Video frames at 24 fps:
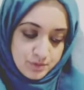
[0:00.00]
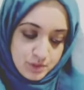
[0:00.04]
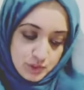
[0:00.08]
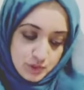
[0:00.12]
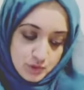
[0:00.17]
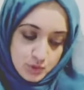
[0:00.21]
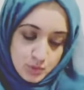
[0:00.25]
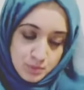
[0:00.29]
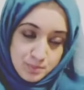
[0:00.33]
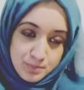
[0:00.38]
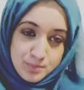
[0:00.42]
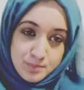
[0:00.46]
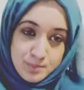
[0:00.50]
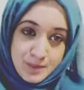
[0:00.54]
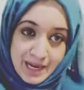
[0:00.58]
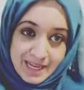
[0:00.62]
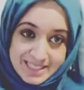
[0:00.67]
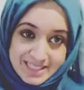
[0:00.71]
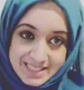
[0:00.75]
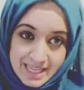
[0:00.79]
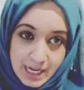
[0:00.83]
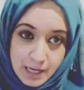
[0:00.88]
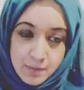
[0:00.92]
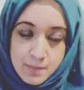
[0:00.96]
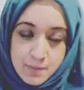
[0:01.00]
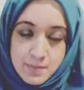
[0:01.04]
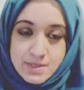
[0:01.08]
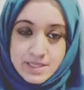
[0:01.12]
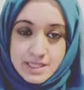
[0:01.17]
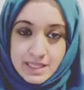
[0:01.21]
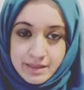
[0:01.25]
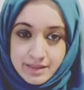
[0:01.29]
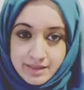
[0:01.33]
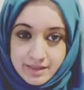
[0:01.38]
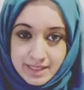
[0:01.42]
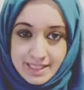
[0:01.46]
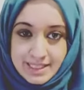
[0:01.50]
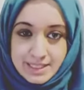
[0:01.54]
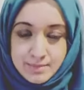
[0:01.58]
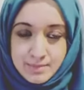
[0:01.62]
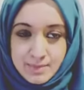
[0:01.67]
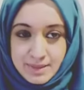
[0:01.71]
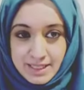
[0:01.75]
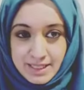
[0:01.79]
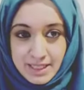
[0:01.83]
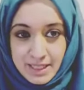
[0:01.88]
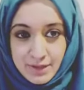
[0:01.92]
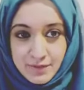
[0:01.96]
So adapting these
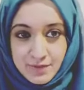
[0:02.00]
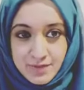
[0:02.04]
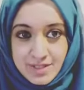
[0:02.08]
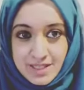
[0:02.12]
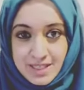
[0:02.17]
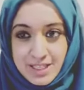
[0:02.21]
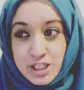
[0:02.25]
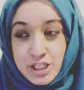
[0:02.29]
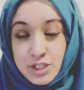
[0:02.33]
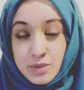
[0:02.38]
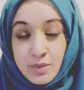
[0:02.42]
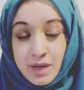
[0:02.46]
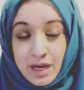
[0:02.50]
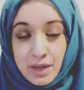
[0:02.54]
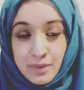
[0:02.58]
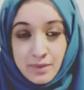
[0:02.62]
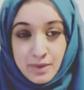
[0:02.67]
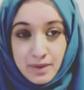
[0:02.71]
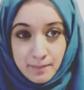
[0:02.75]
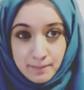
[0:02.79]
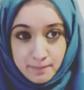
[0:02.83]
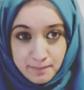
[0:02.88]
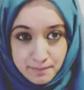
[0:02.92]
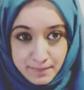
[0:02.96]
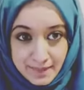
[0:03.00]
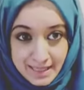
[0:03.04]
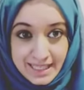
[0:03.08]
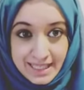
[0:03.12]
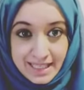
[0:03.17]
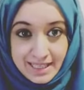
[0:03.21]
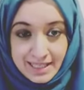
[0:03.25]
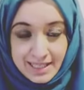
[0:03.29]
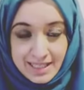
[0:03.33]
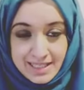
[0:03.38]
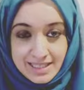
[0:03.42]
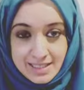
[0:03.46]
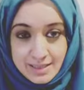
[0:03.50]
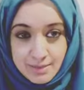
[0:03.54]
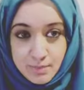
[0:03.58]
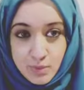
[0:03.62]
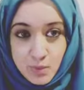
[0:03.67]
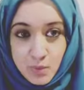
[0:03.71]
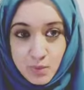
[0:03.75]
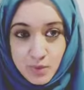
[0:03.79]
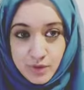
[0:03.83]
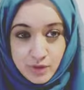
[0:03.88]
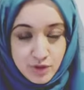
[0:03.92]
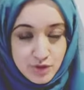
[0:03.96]
beliefs into our being is important.